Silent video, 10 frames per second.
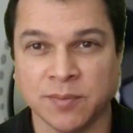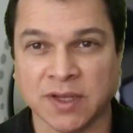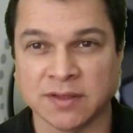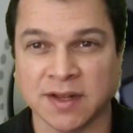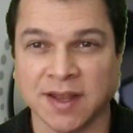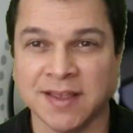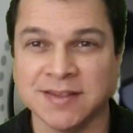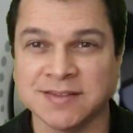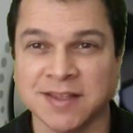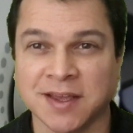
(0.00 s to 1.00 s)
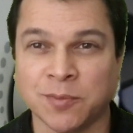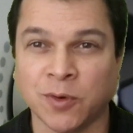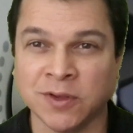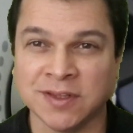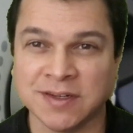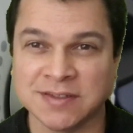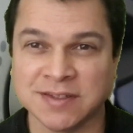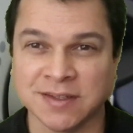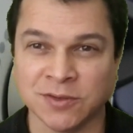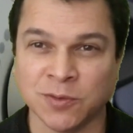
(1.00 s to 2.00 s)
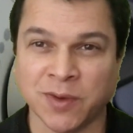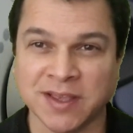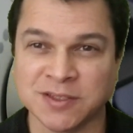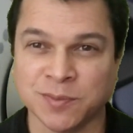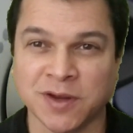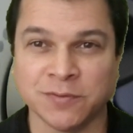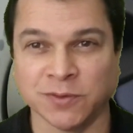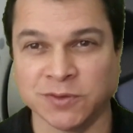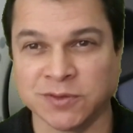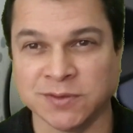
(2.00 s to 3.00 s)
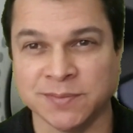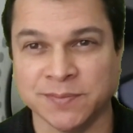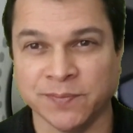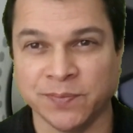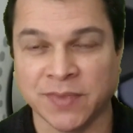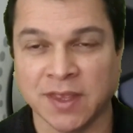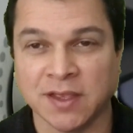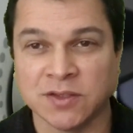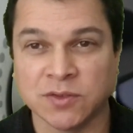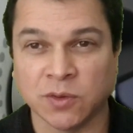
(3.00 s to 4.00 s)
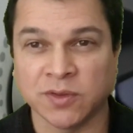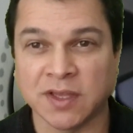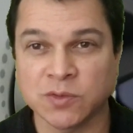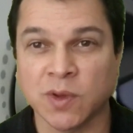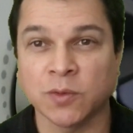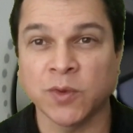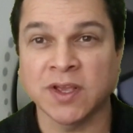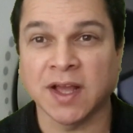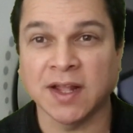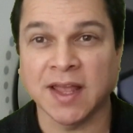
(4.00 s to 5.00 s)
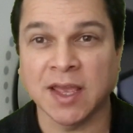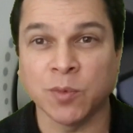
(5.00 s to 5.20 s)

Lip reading: But clients, they are more interested in to buy smartphones. So that's what we call